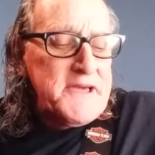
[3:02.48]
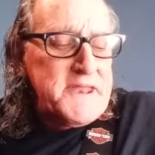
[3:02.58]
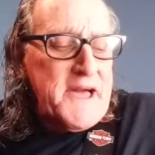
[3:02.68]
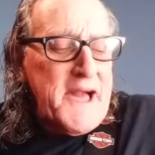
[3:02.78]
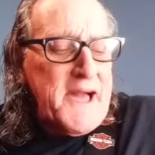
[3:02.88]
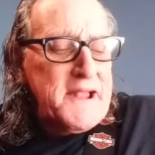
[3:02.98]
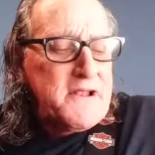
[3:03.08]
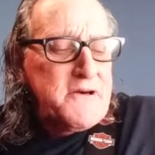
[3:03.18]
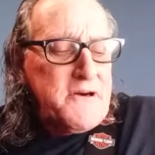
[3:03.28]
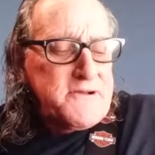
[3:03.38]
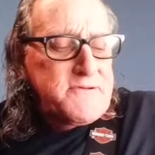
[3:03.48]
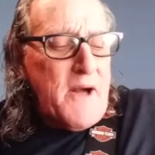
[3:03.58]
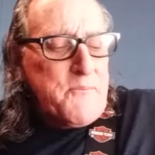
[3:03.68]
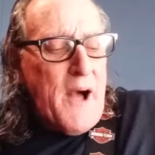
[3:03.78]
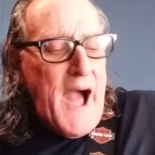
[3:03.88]
and I looked
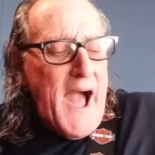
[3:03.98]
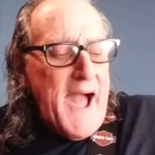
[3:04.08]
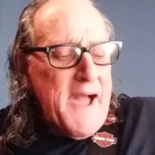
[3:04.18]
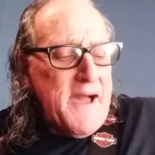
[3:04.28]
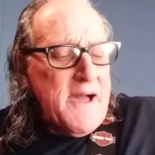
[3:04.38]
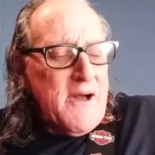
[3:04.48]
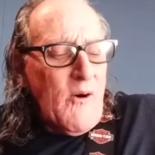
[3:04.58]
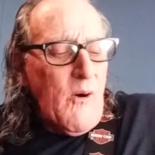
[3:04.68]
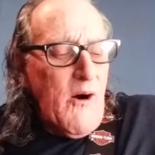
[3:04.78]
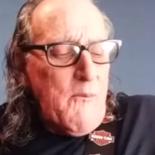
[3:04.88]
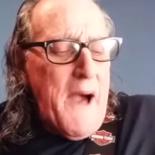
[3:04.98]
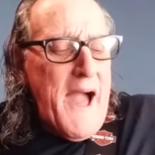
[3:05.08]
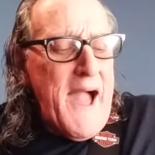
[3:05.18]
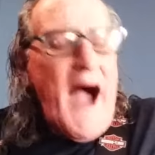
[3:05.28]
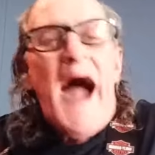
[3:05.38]
up high. Oh,
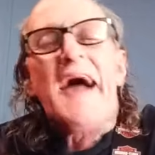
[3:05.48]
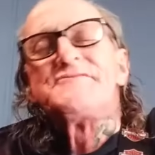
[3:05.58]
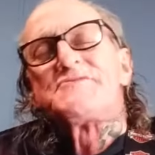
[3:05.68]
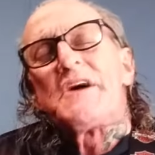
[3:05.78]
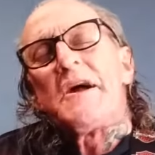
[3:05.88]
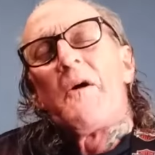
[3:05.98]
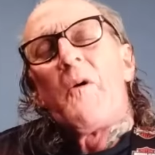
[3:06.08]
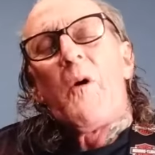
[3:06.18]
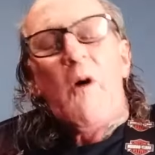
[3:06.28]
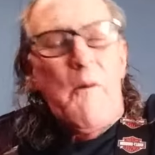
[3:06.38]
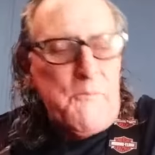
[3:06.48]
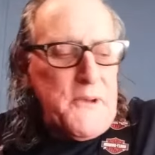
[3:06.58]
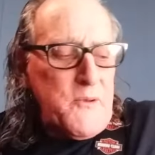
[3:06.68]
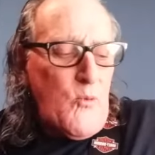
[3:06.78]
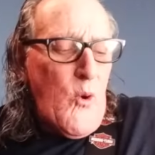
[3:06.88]
my eyes, they
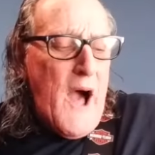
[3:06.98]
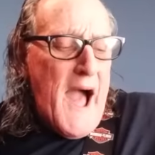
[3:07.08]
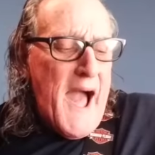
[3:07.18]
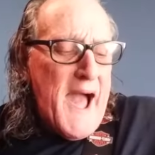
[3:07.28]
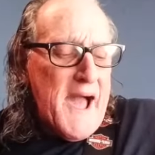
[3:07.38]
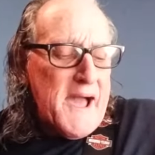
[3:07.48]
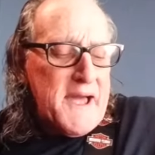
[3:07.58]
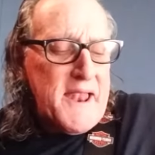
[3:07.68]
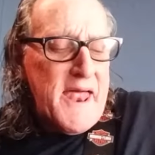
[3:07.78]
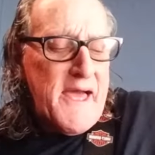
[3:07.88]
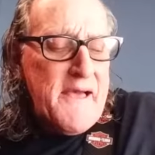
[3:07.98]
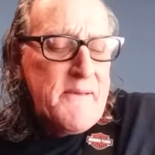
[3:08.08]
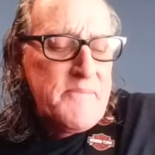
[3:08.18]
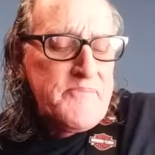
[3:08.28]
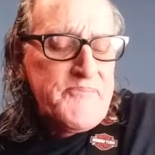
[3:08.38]
opened wide.
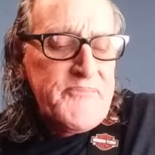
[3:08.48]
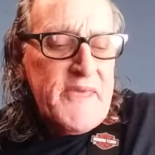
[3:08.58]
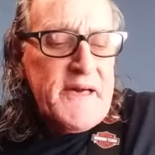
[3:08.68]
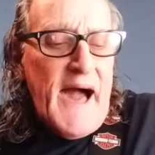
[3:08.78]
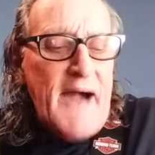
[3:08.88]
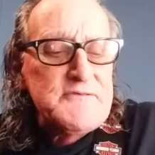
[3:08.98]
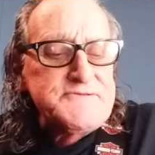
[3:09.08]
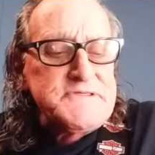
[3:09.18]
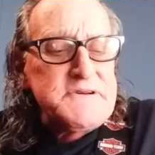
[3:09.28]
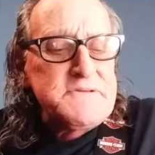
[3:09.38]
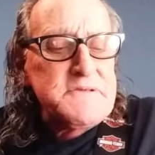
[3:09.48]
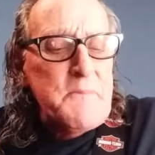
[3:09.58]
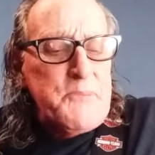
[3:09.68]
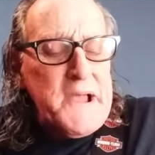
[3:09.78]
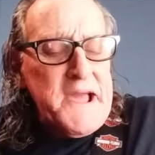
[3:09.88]
I was in the
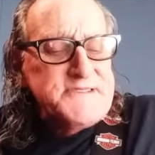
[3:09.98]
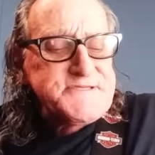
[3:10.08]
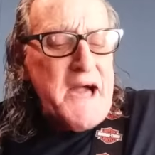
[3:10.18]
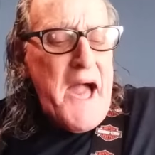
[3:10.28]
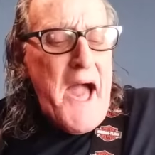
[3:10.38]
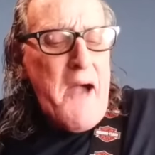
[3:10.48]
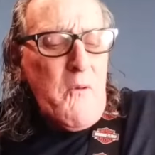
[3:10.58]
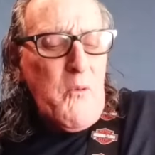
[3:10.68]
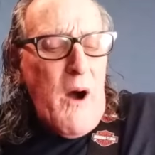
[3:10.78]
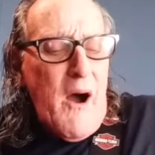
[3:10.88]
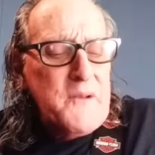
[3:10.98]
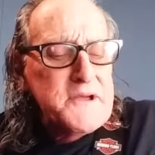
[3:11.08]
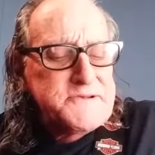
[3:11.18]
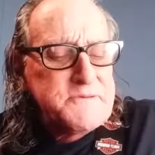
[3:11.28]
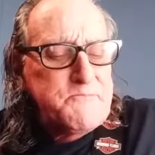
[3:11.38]
place I
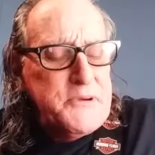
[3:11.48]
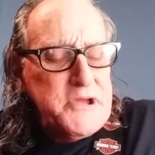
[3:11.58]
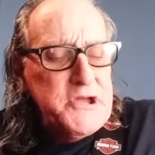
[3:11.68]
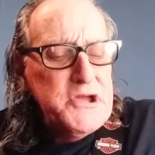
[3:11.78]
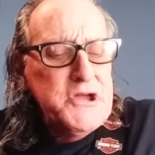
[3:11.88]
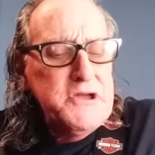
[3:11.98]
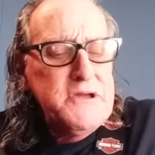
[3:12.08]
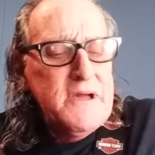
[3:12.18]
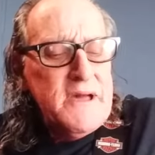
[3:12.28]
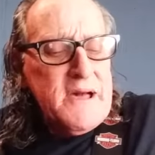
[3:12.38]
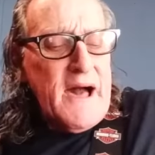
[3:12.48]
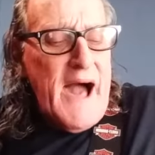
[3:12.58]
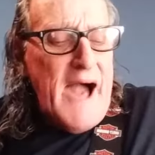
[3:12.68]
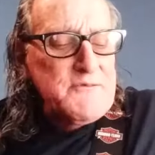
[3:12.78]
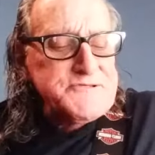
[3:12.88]
wanted to be.
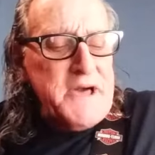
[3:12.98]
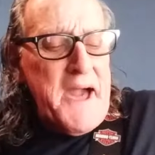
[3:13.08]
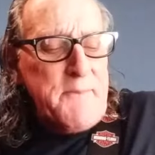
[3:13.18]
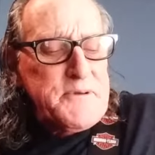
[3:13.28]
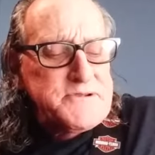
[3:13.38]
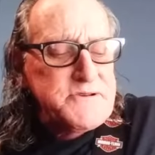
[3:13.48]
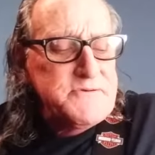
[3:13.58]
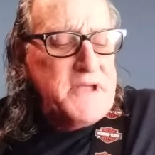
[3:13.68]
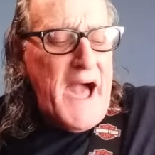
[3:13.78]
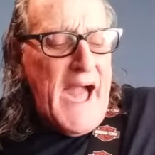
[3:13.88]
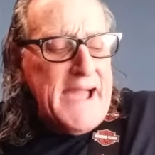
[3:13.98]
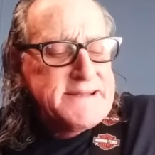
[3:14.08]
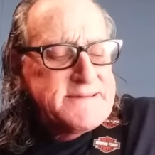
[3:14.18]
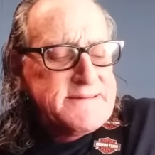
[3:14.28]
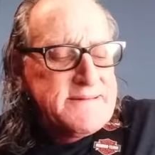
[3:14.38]
I was happy tonight
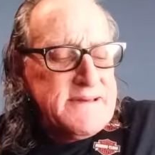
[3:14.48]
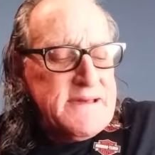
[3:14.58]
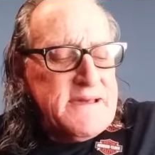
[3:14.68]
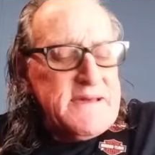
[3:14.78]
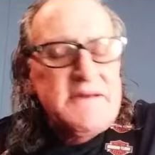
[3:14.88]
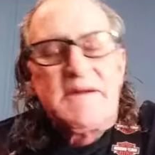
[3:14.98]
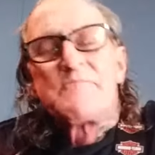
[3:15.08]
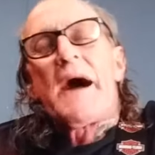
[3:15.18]
in